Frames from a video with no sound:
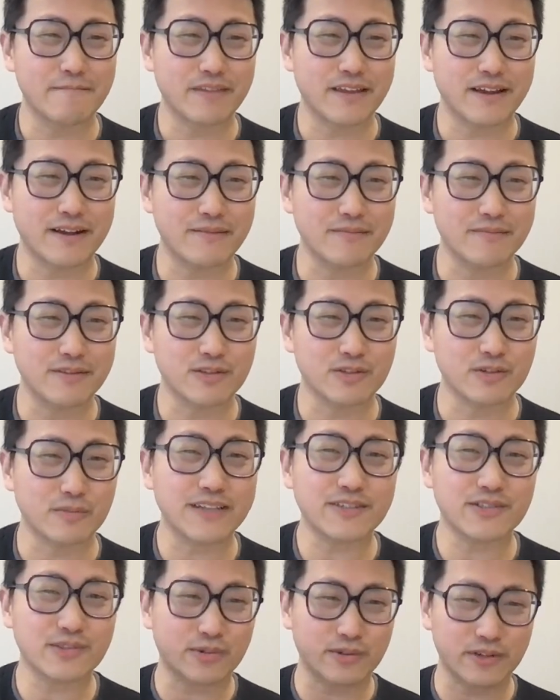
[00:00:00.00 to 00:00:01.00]
So
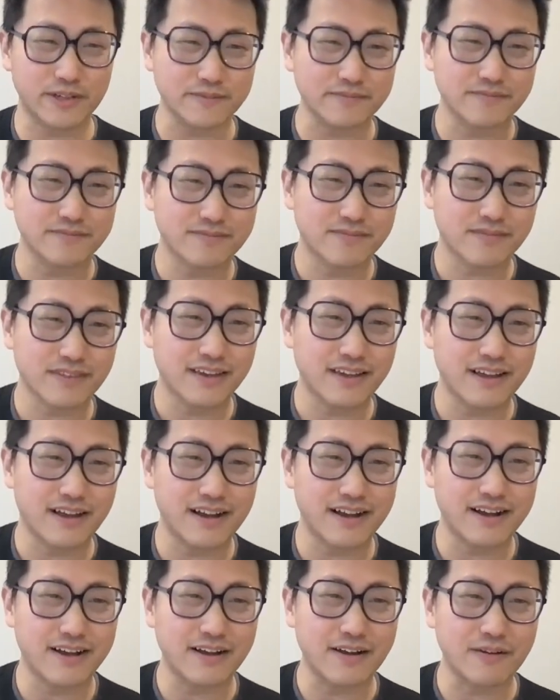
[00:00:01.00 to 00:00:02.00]
my story
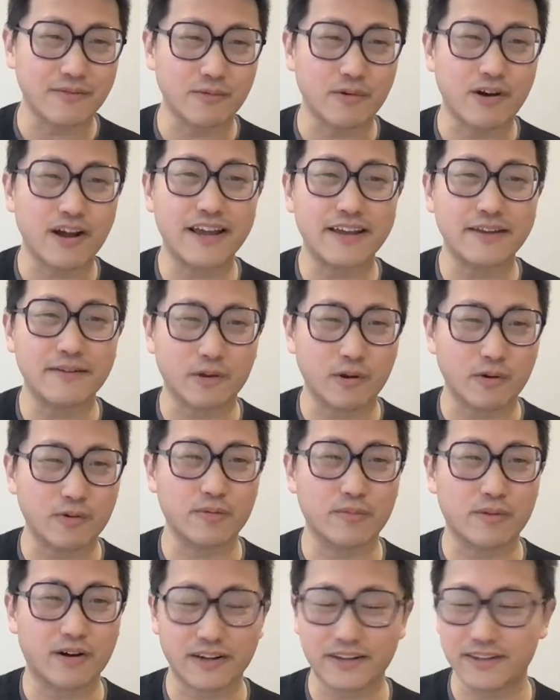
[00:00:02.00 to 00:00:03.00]
and why
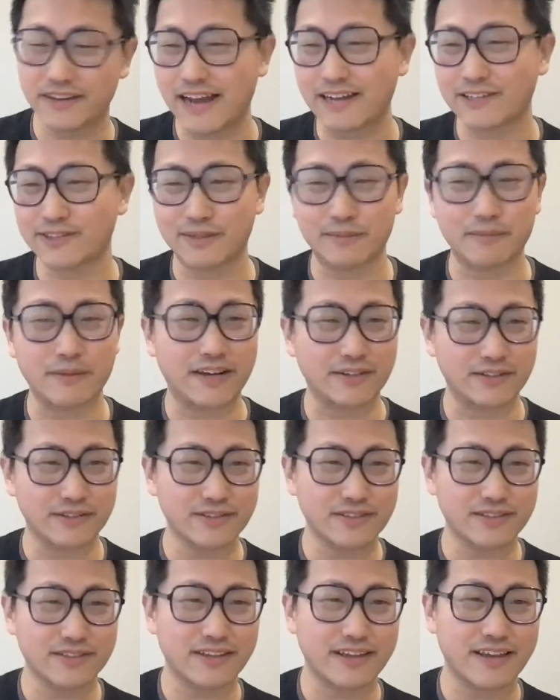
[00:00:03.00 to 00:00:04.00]
go-to-market actually
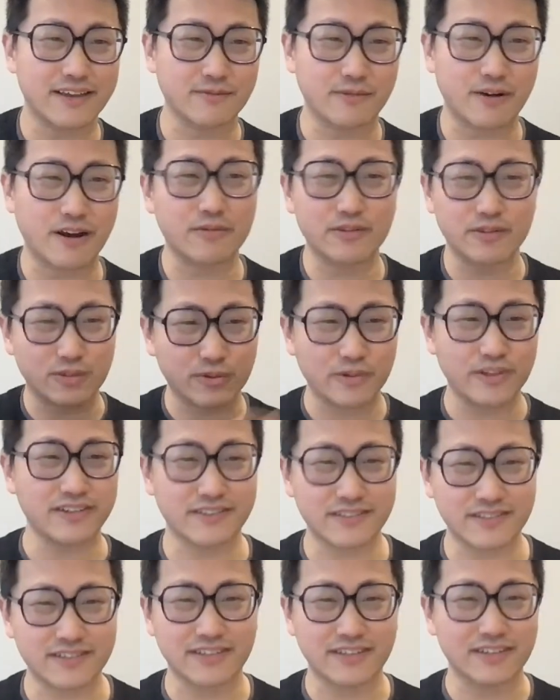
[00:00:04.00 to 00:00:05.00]
matters and why we're doing
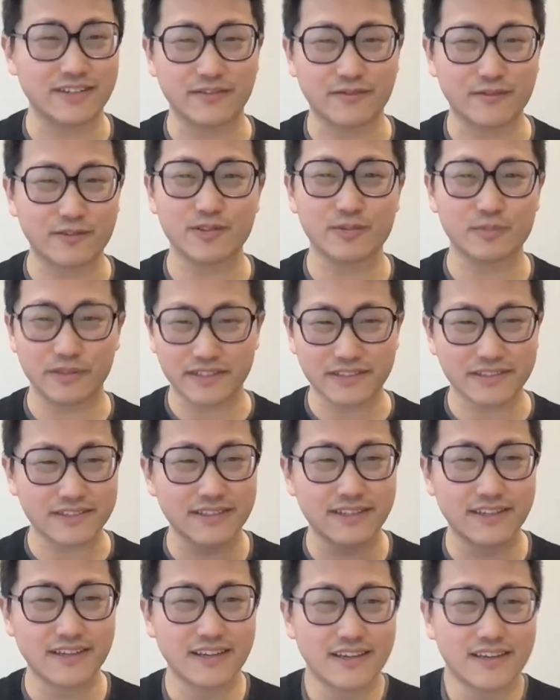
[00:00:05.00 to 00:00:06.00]
this in the first
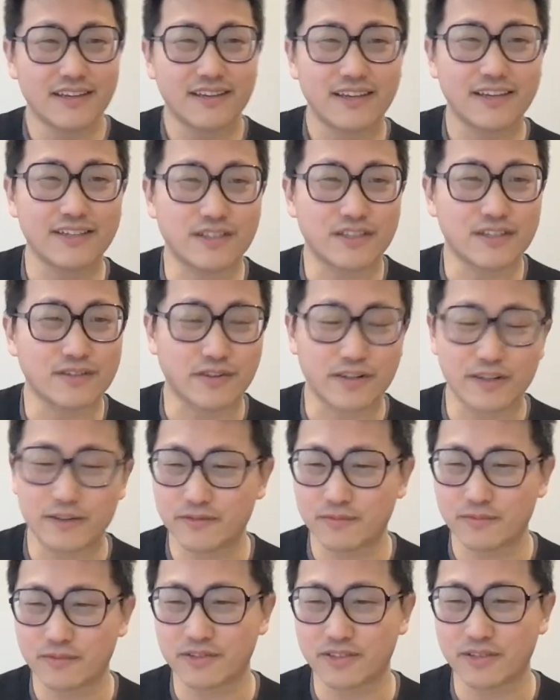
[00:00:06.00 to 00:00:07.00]
place is very
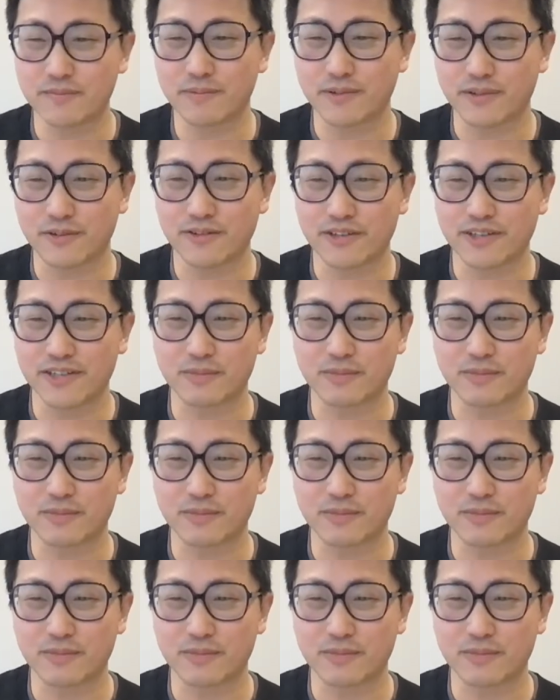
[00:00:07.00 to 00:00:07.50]
simple.